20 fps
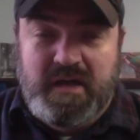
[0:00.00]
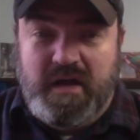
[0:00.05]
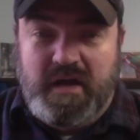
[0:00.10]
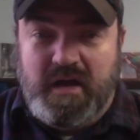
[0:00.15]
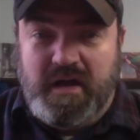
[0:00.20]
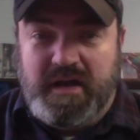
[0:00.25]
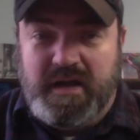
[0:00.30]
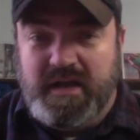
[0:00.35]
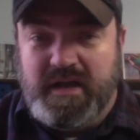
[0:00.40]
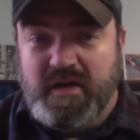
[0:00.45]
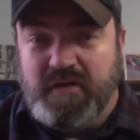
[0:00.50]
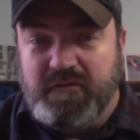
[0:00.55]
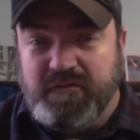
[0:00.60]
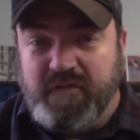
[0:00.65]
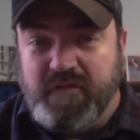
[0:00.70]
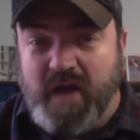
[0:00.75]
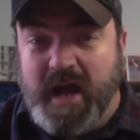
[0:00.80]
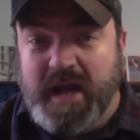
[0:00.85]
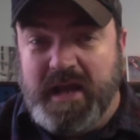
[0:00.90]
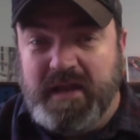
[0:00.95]
Again, on
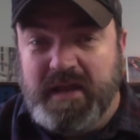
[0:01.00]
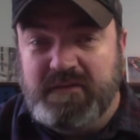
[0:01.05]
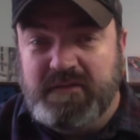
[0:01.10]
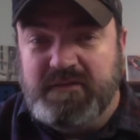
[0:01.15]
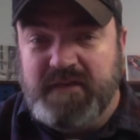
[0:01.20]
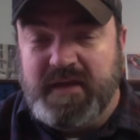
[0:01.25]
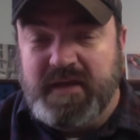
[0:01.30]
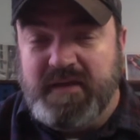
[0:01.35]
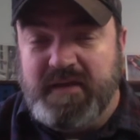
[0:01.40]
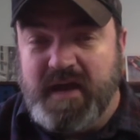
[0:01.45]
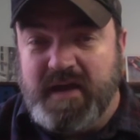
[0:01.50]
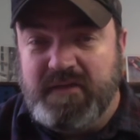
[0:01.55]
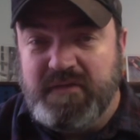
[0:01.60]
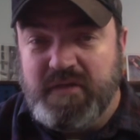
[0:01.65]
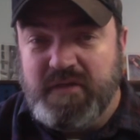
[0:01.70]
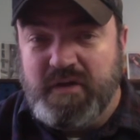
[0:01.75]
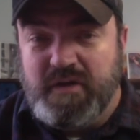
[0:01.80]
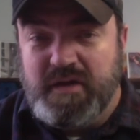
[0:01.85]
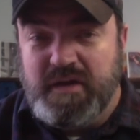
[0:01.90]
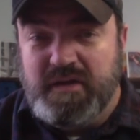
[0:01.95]
Fridays at
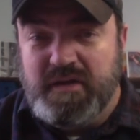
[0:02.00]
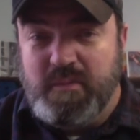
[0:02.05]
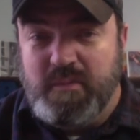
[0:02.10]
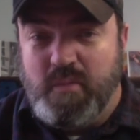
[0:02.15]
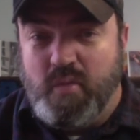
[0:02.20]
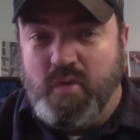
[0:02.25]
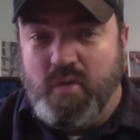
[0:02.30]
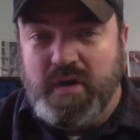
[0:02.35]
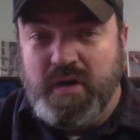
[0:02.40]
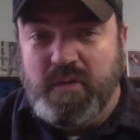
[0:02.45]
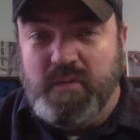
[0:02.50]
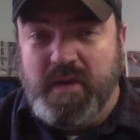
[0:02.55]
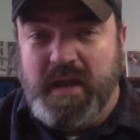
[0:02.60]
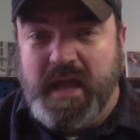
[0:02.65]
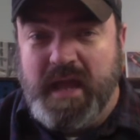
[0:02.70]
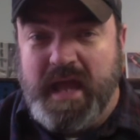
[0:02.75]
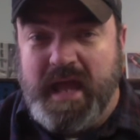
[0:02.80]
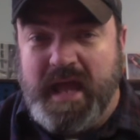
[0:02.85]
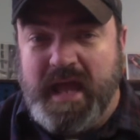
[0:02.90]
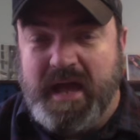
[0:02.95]
9:30 in the morning, we
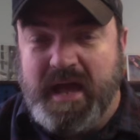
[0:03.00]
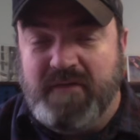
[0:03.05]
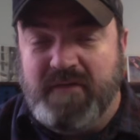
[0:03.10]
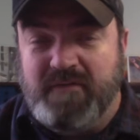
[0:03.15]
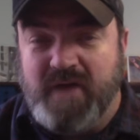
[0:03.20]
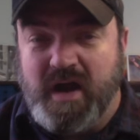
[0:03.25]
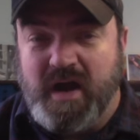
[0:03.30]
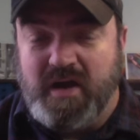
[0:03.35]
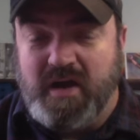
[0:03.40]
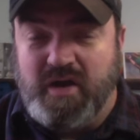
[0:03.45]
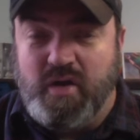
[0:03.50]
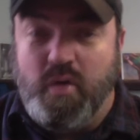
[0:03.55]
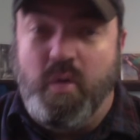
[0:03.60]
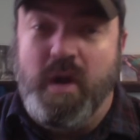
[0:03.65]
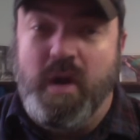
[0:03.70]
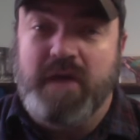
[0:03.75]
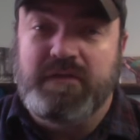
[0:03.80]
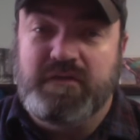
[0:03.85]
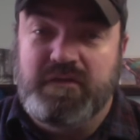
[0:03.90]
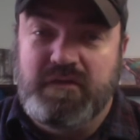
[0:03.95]
have our
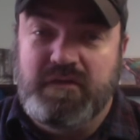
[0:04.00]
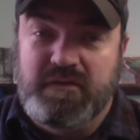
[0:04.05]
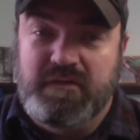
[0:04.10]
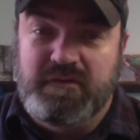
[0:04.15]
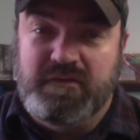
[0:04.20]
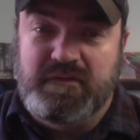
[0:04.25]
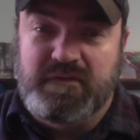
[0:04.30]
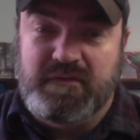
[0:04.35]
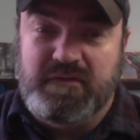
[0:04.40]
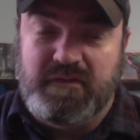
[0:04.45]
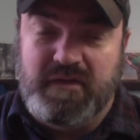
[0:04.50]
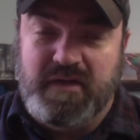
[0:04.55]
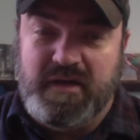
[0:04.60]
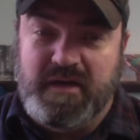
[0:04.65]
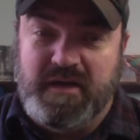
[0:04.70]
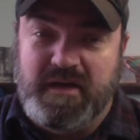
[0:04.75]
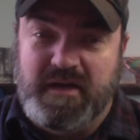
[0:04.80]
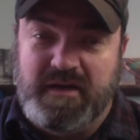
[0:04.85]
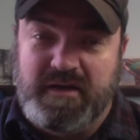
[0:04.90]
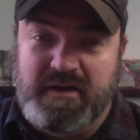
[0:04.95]
questions
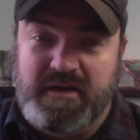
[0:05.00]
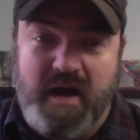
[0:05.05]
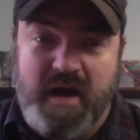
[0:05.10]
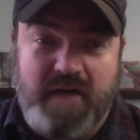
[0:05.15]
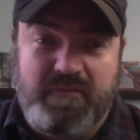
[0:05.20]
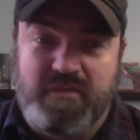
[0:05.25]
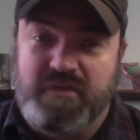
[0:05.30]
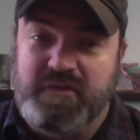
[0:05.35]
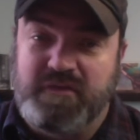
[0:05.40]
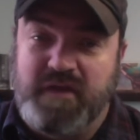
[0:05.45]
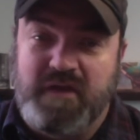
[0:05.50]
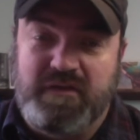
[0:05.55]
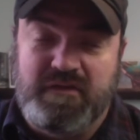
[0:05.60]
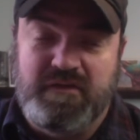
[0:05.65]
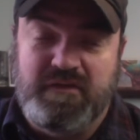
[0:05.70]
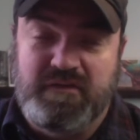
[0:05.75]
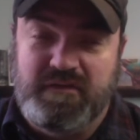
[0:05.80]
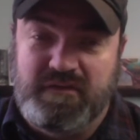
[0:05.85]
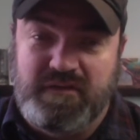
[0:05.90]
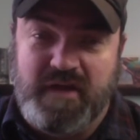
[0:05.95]

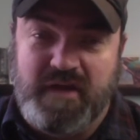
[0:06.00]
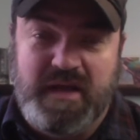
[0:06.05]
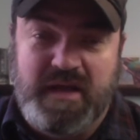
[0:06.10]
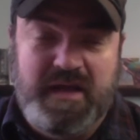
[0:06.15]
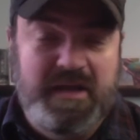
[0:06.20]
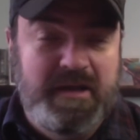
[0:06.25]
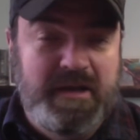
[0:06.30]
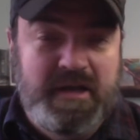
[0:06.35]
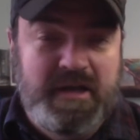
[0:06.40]
conversation study.